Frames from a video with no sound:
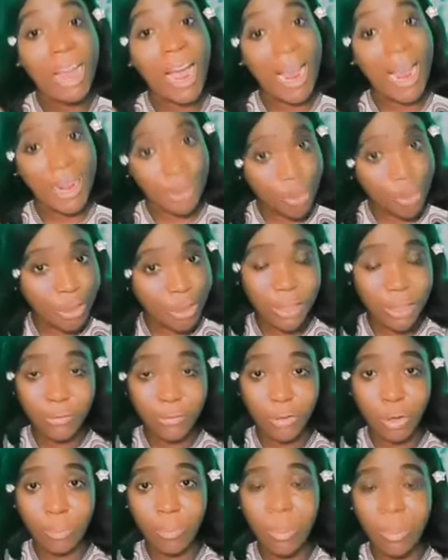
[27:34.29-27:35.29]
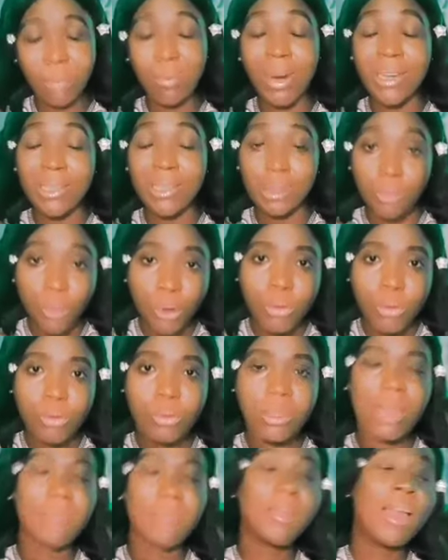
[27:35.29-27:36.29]
I know they've not paid, but I spoke
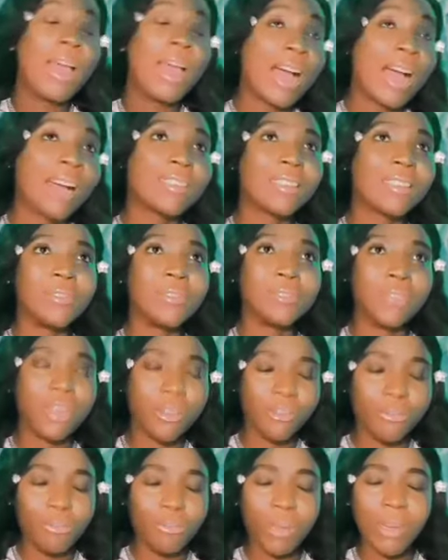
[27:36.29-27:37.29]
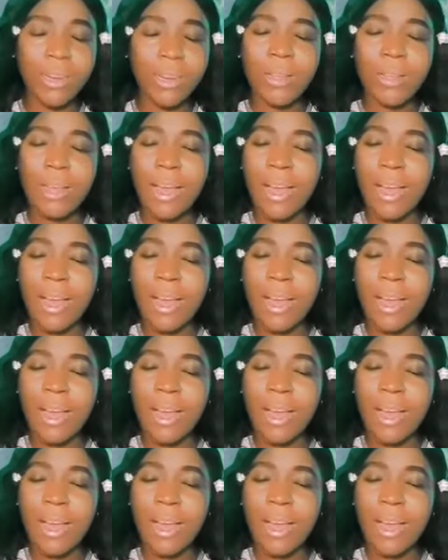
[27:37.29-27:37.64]
to them as if they've paid.